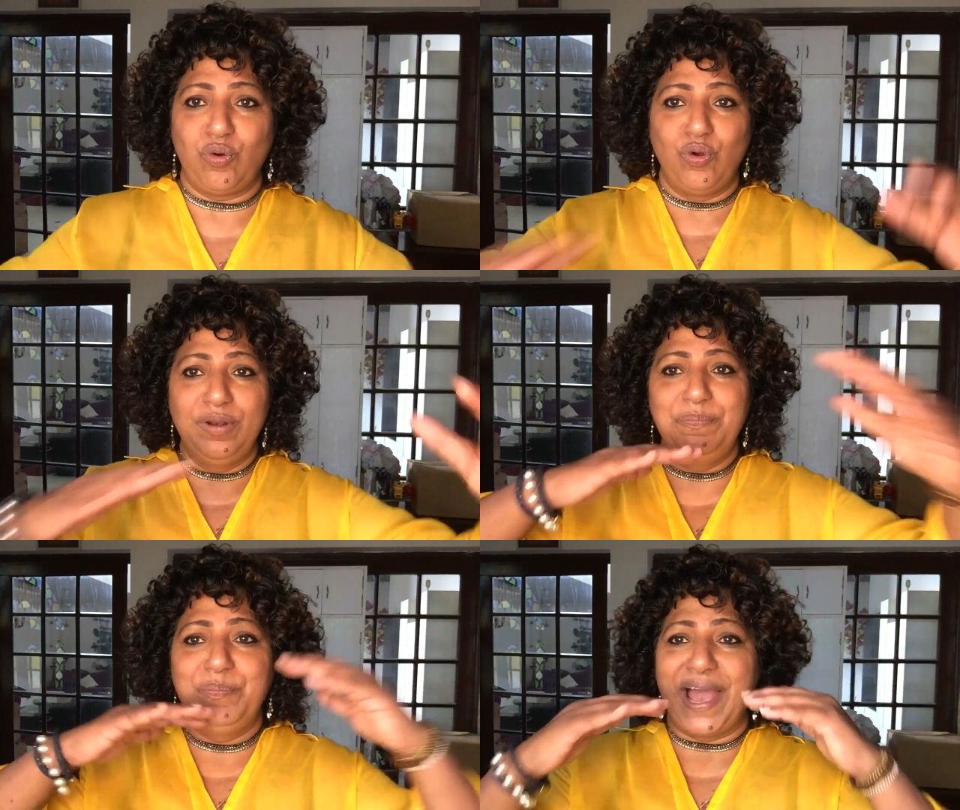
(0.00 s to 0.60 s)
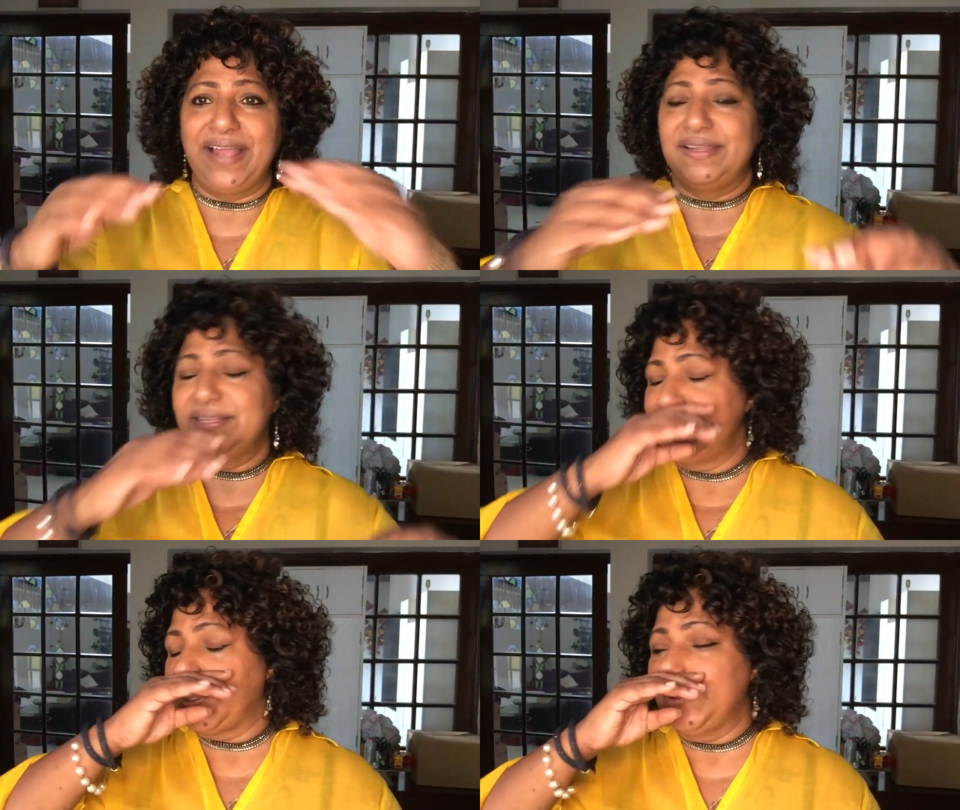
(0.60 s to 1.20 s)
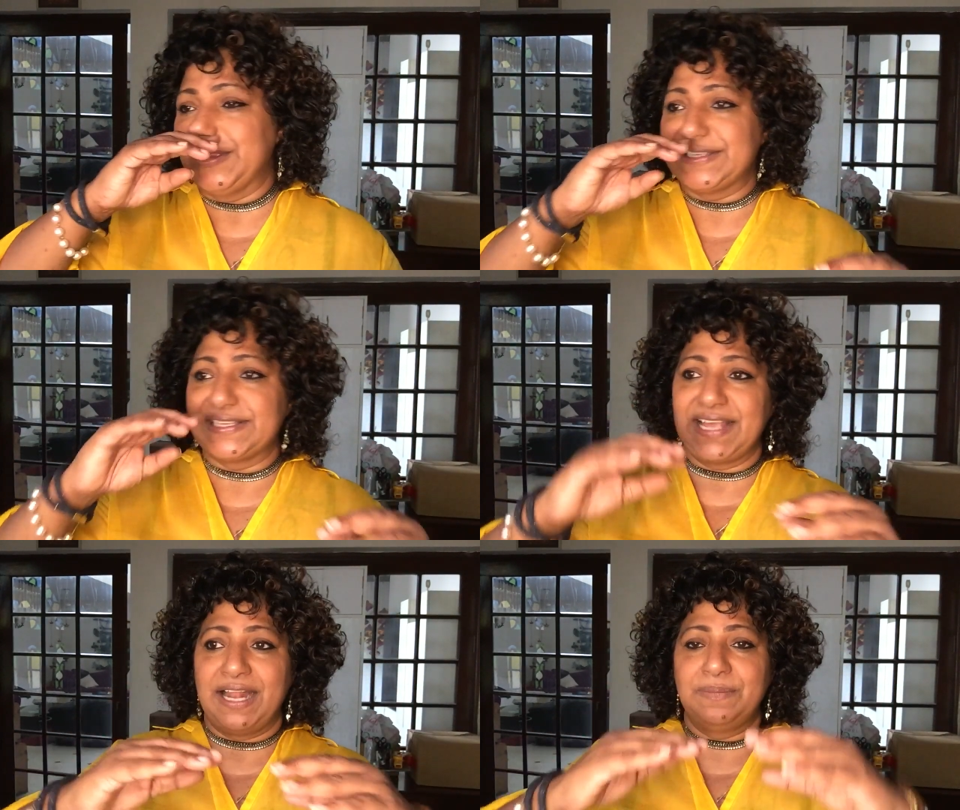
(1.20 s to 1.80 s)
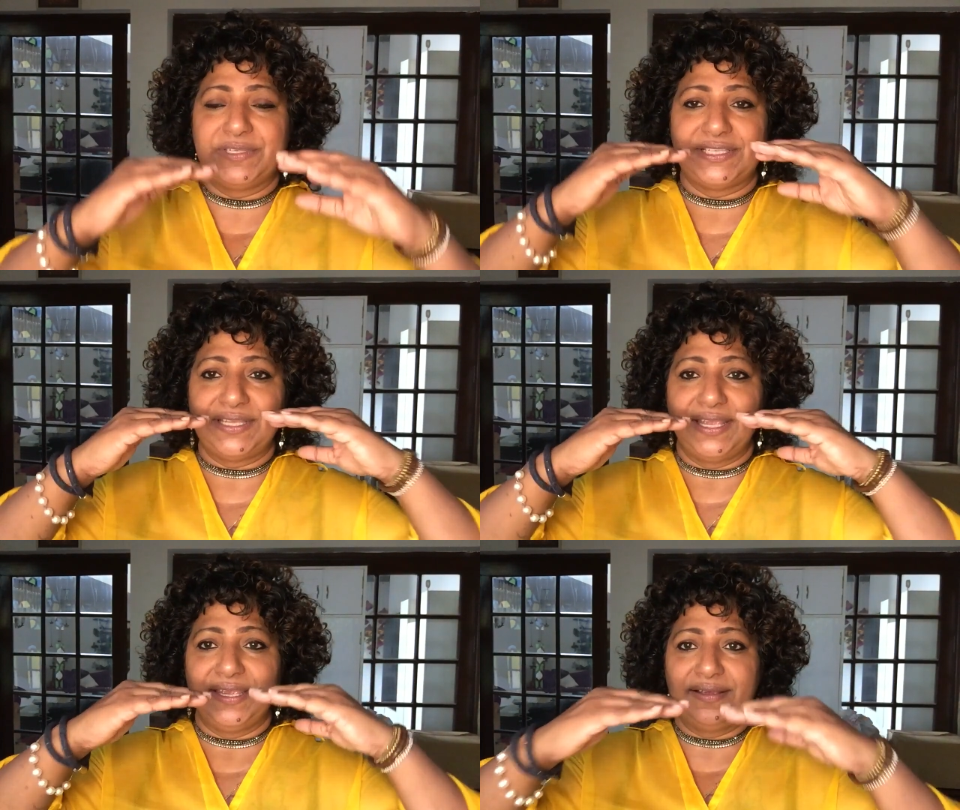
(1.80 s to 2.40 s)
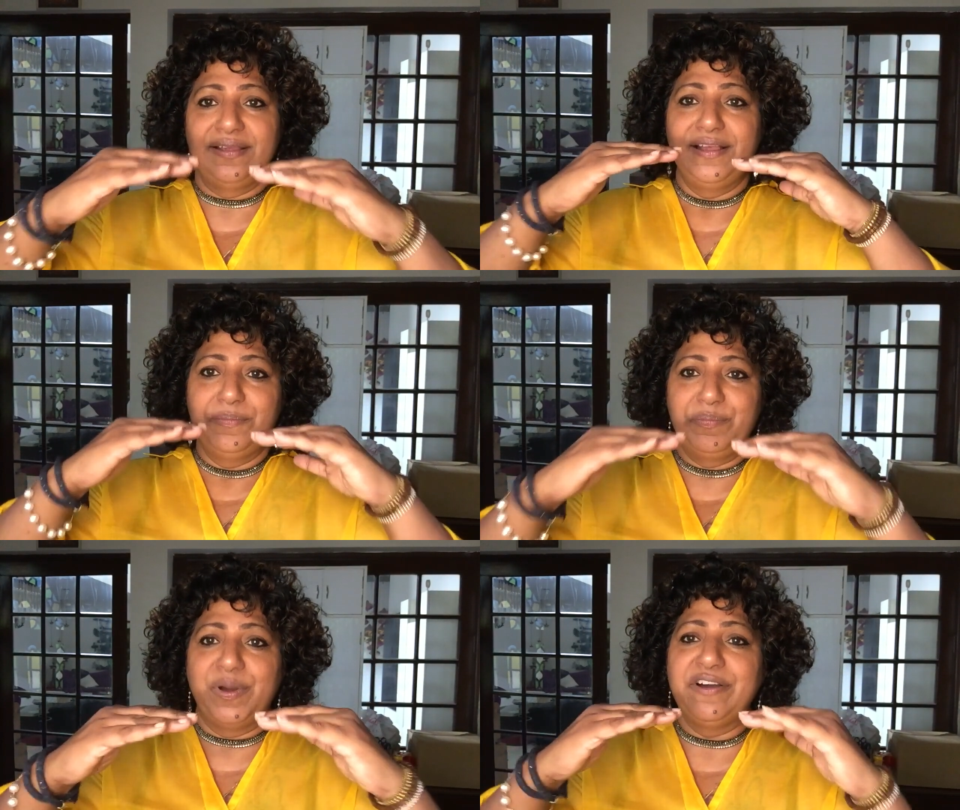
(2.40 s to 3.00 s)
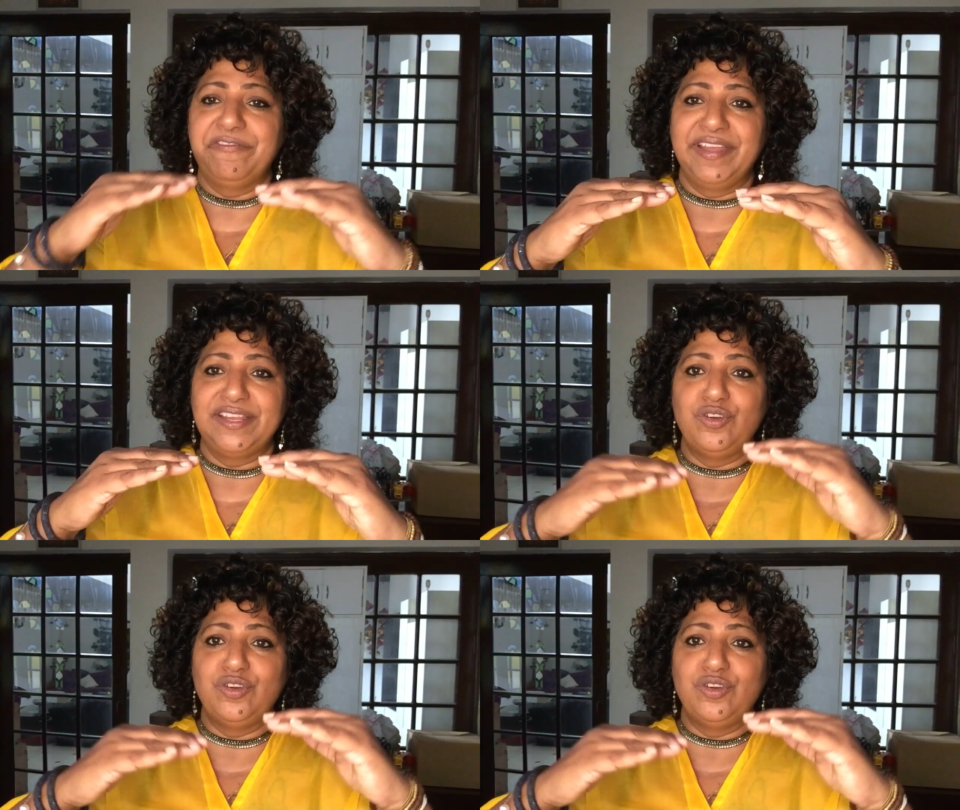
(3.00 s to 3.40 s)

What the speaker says: whole balance on your scalp staying perfect.